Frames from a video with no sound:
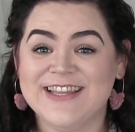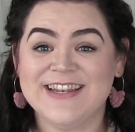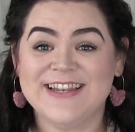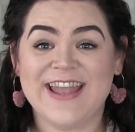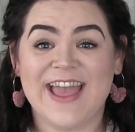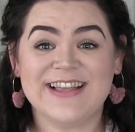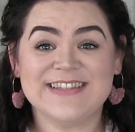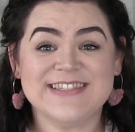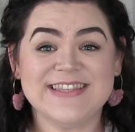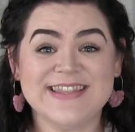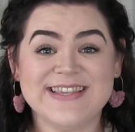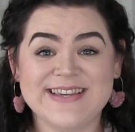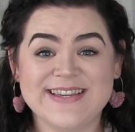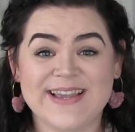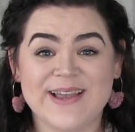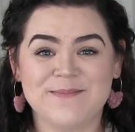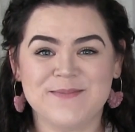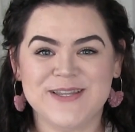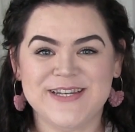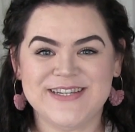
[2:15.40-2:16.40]
Next
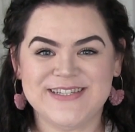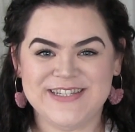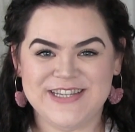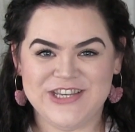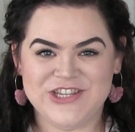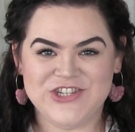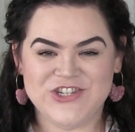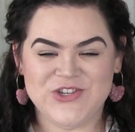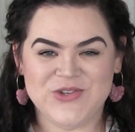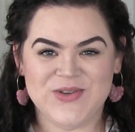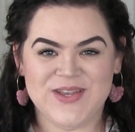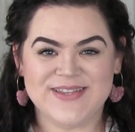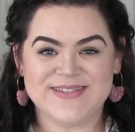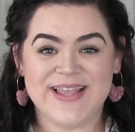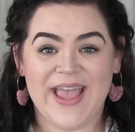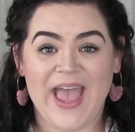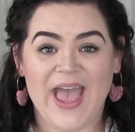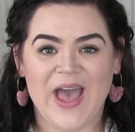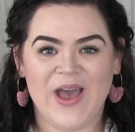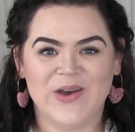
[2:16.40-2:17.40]
thing I'm going to teach you is
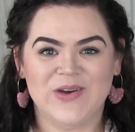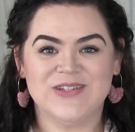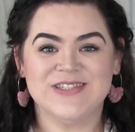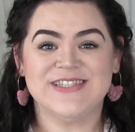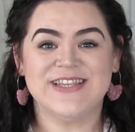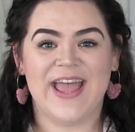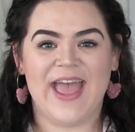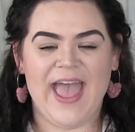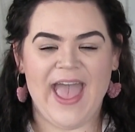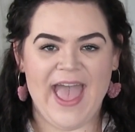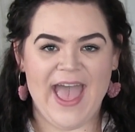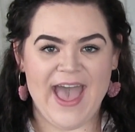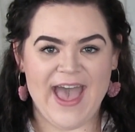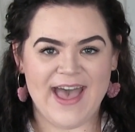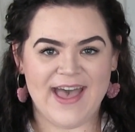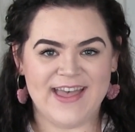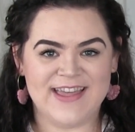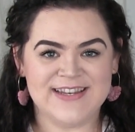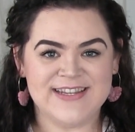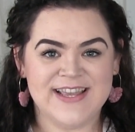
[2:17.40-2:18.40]
how to
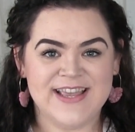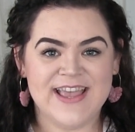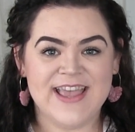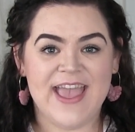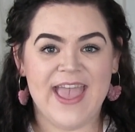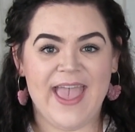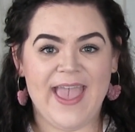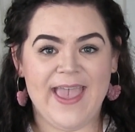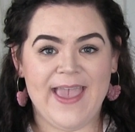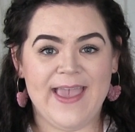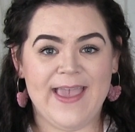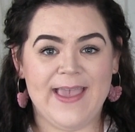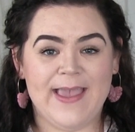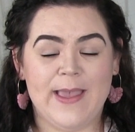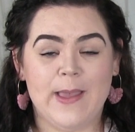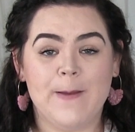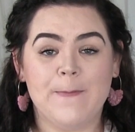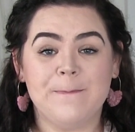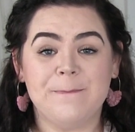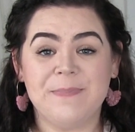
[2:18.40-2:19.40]
add
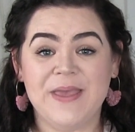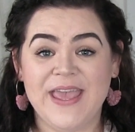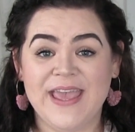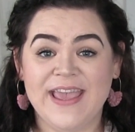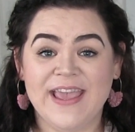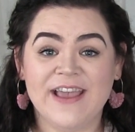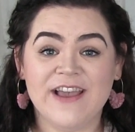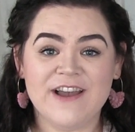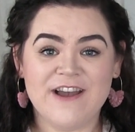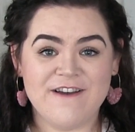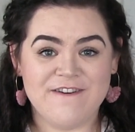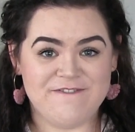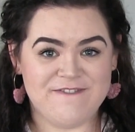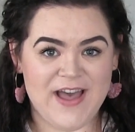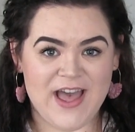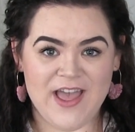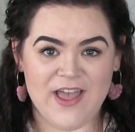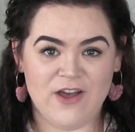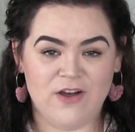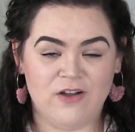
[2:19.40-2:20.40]
a ping
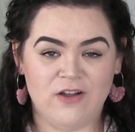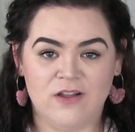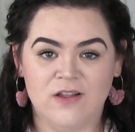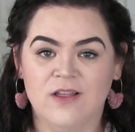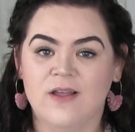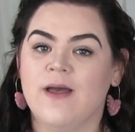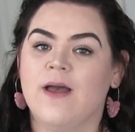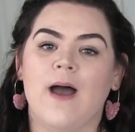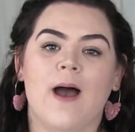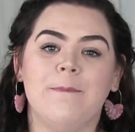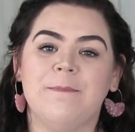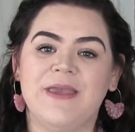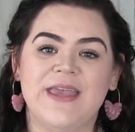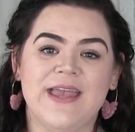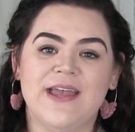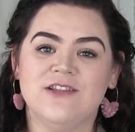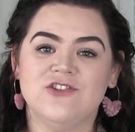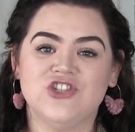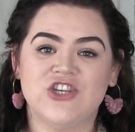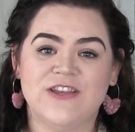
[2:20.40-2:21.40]
file, a
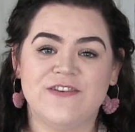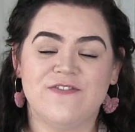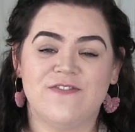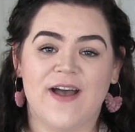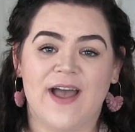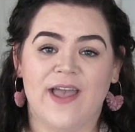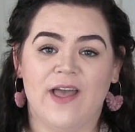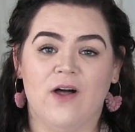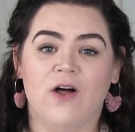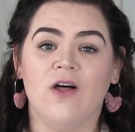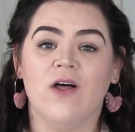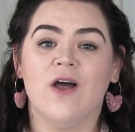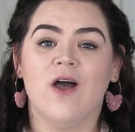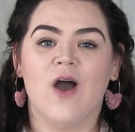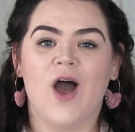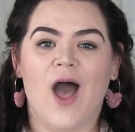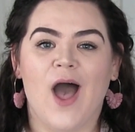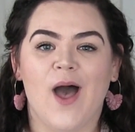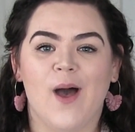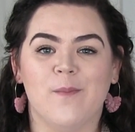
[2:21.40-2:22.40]
PNG file,
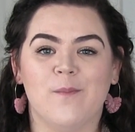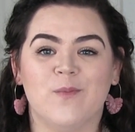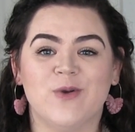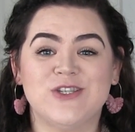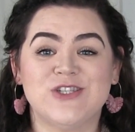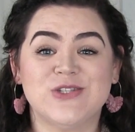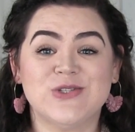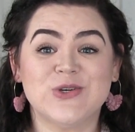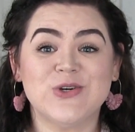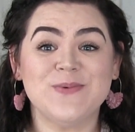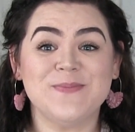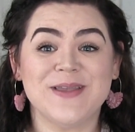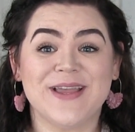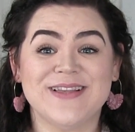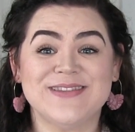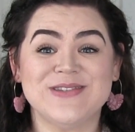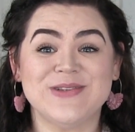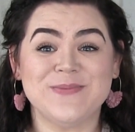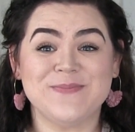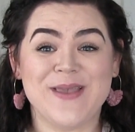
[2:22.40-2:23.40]
which is cool
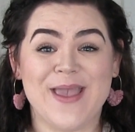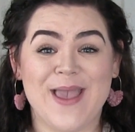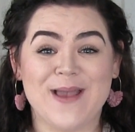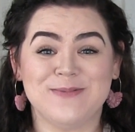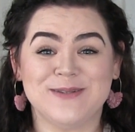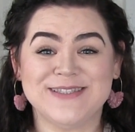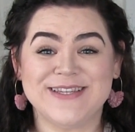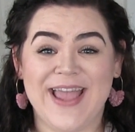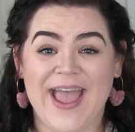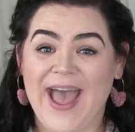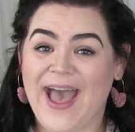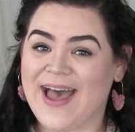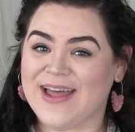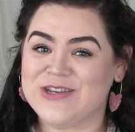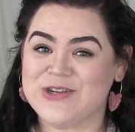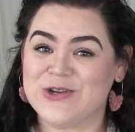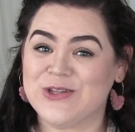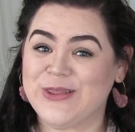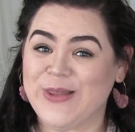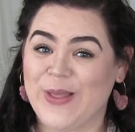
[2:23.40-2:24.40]
because you'll be able to add your